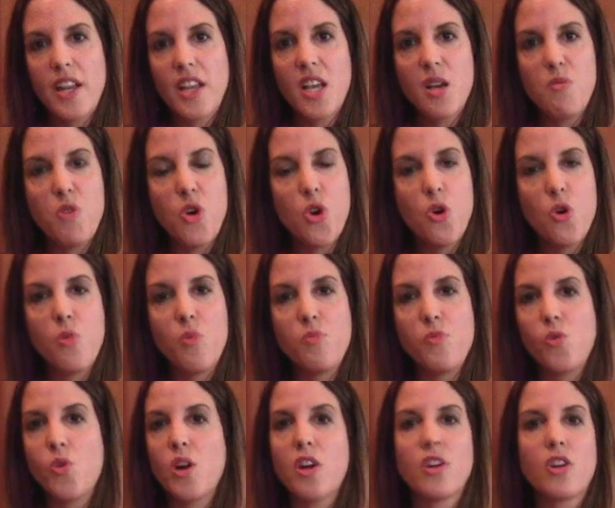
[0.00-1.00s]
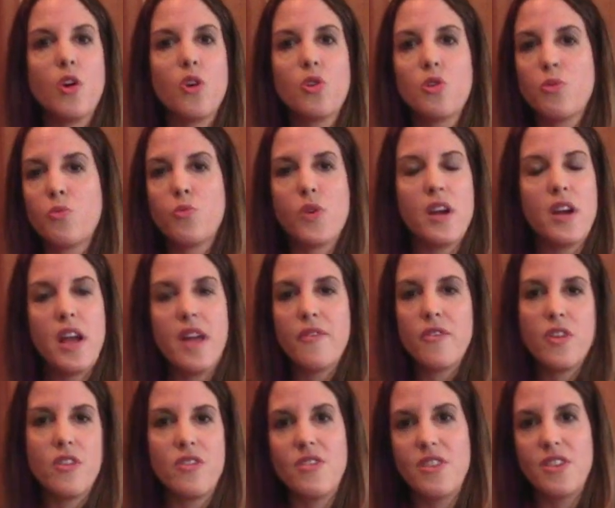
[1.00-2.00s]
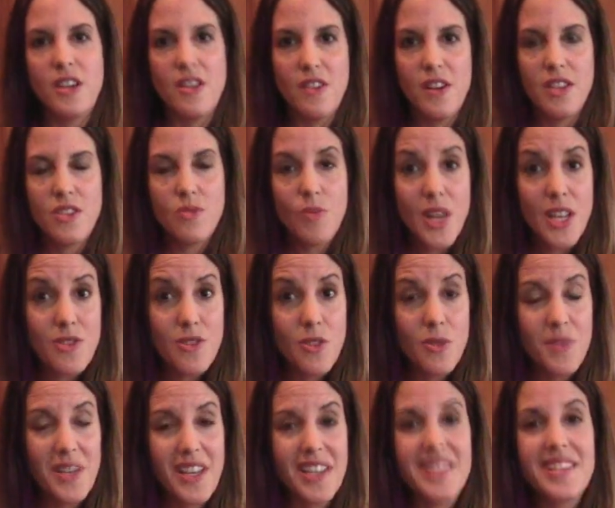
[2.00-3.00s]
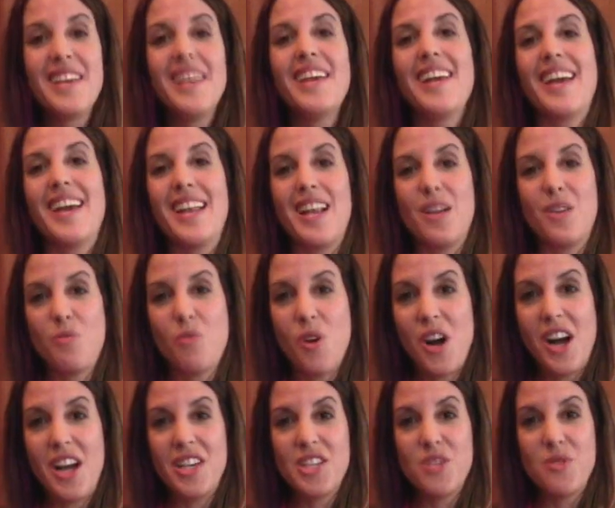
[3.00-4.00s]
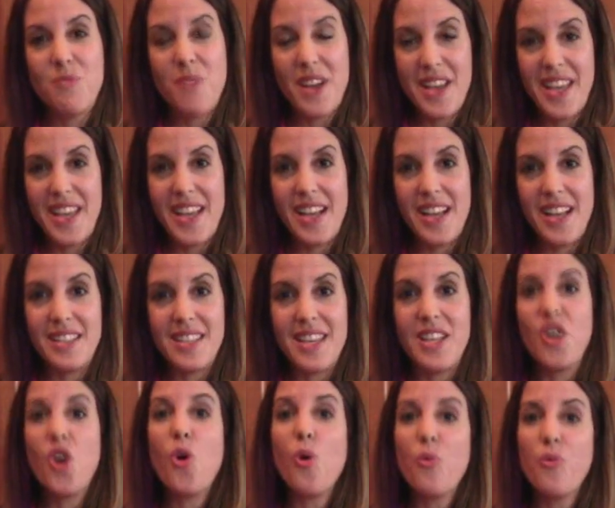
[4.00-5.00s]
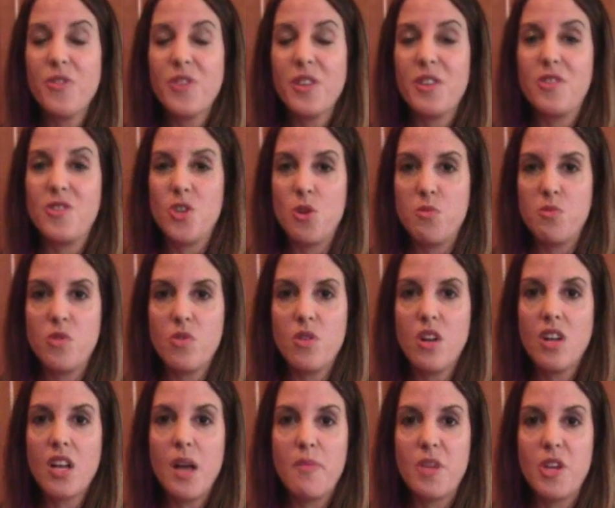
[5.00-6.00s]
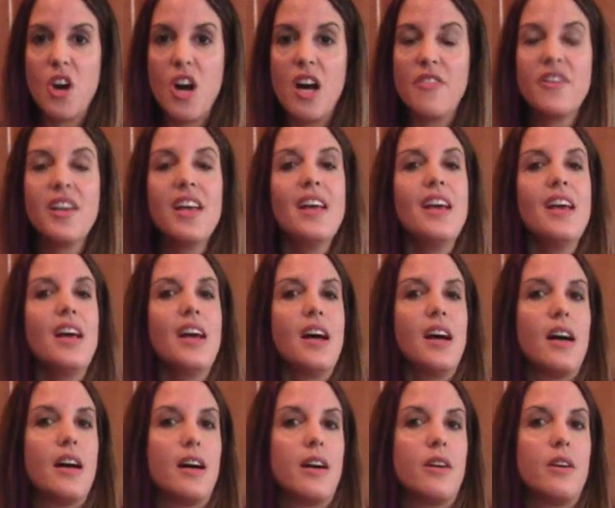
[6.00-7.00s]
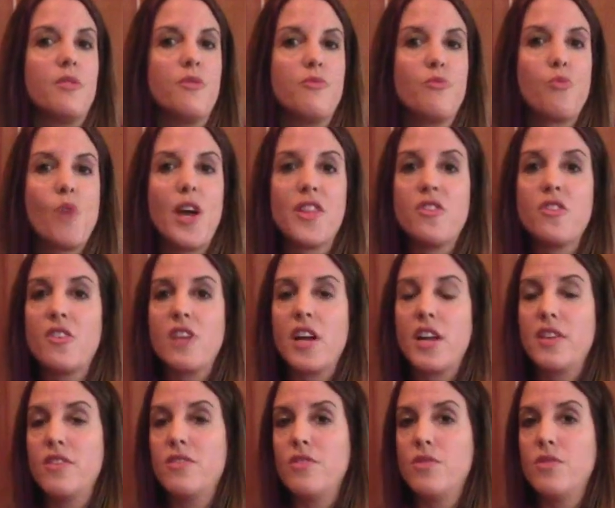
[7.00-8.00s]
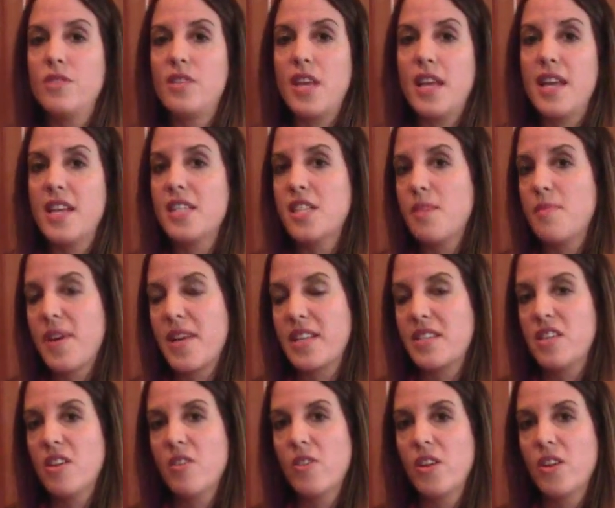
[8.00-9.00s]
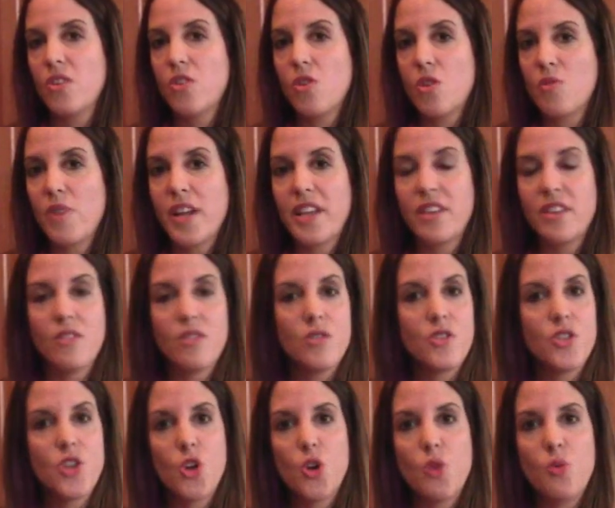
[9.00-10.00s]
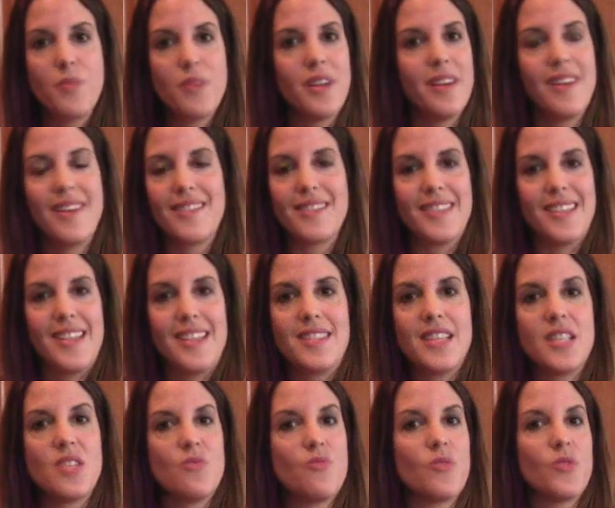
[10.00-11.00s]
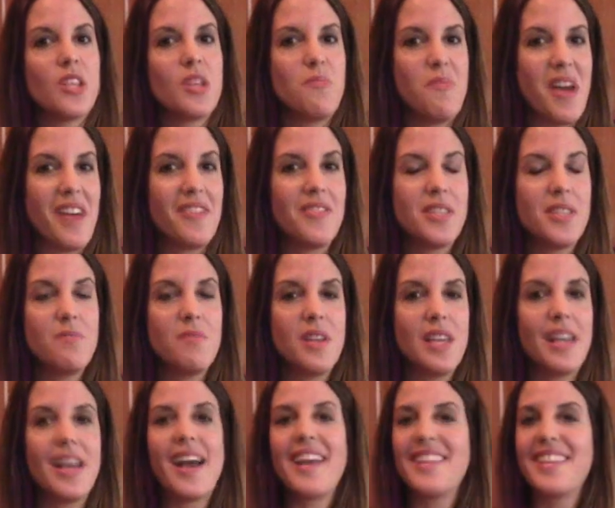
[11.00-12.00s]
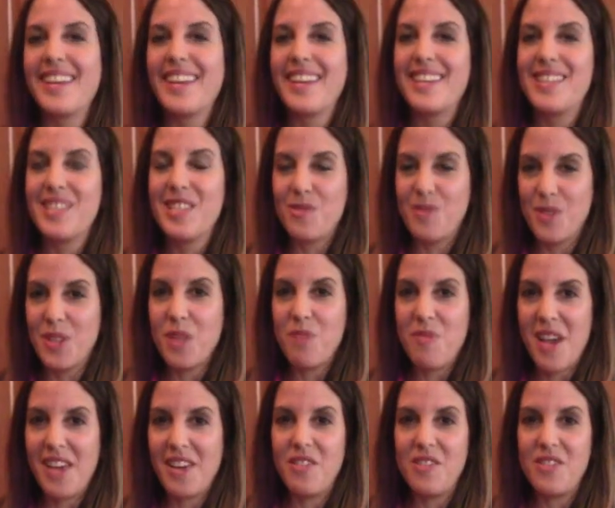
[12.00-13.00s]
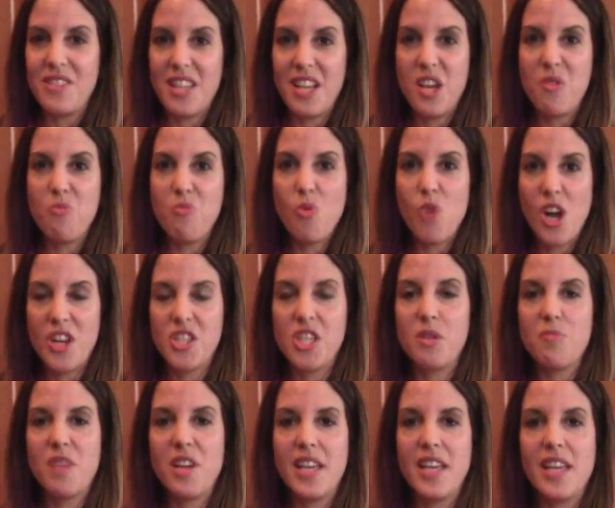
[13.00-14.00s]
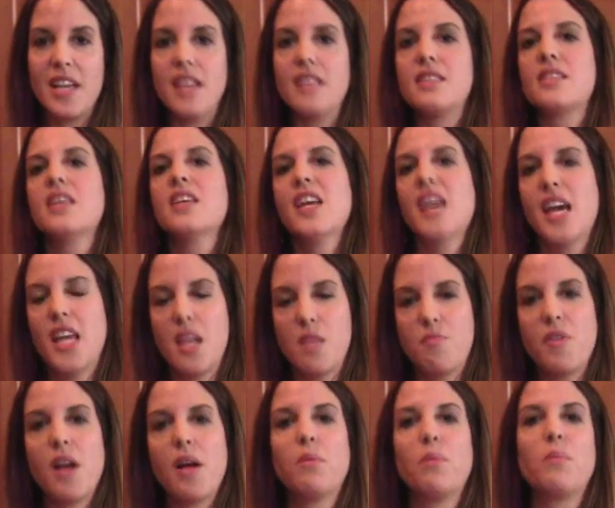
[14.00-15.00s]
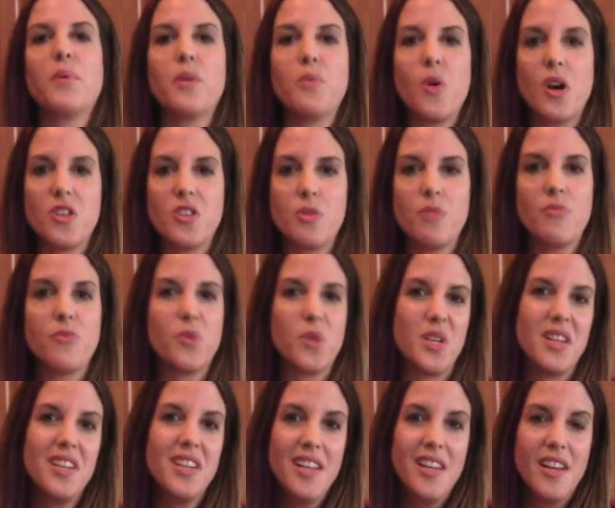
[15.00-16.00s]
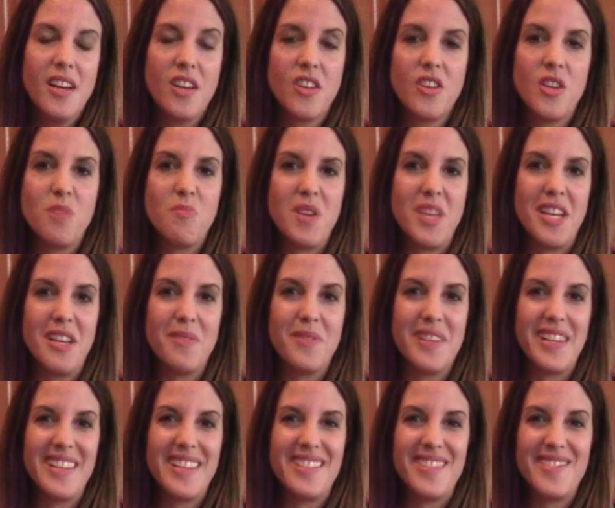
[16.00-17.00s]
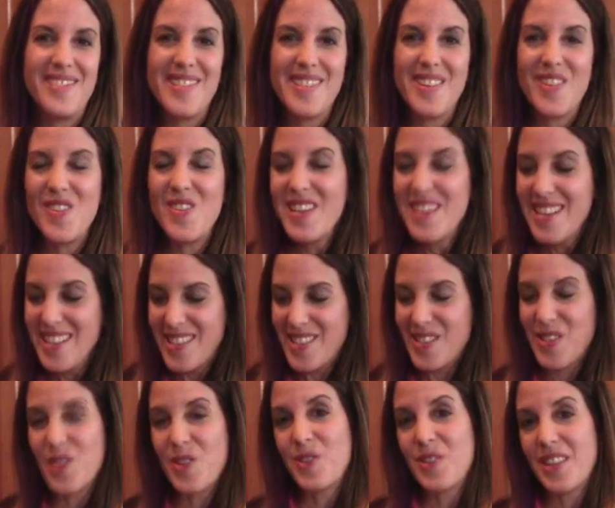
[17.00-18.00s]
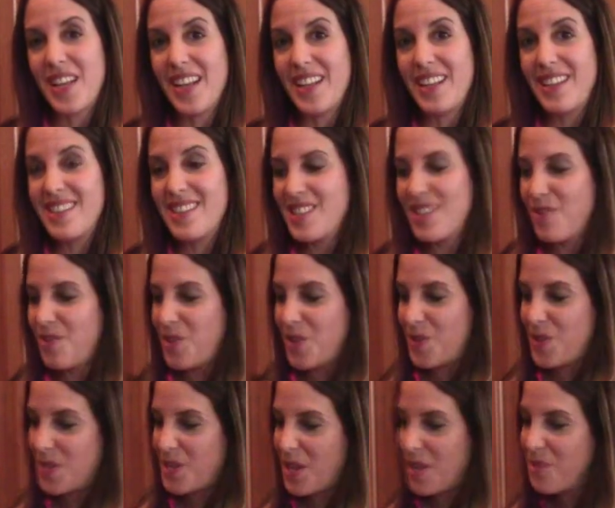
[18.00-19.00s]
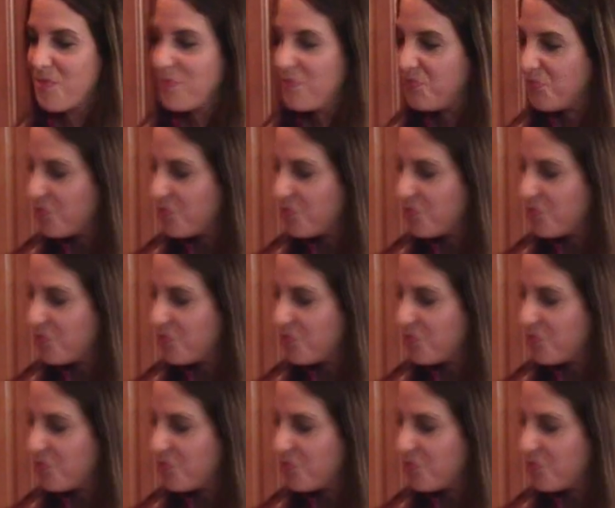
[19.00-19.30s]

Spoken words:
to come home or go to wherever the nearest restroom is, and I wash my hands, and hopefully the germs are all coming off. Whether I use antibacterial or regular soap, it doesn't really matter to me. I think it just really matters that I'm washing my hands, and I probably wash them for a good minute when I do so. So that is the first thing.